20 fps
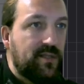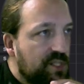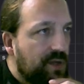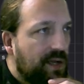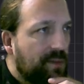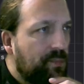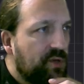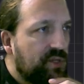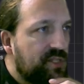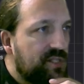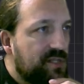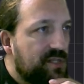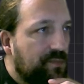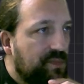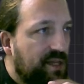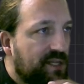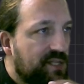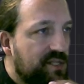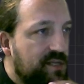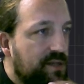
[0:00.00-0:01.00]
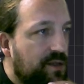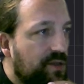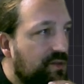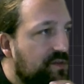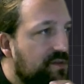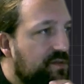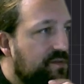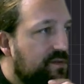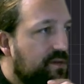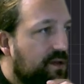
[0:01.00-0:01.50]
So I put some
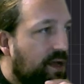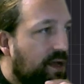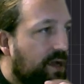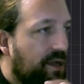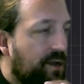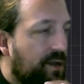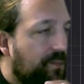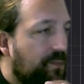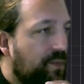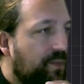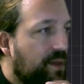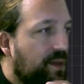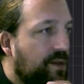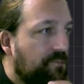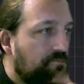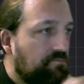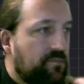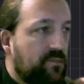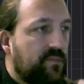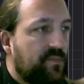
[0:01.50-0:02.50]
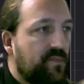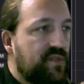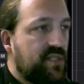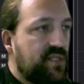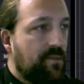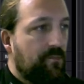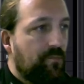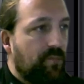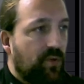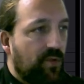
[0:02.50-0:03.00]
dissonant, like
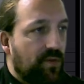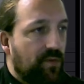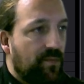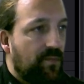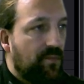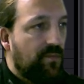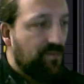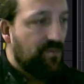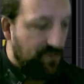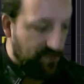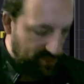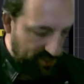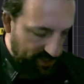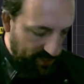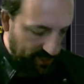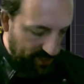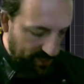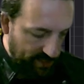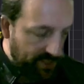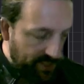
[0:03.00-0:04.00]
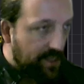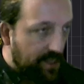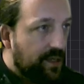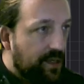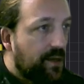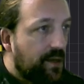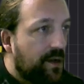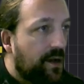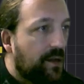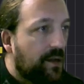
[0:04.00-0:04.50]
simple cello,
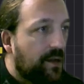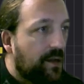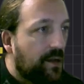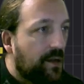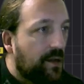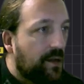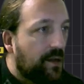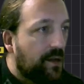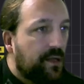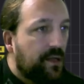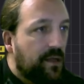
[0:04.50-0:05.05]
like this.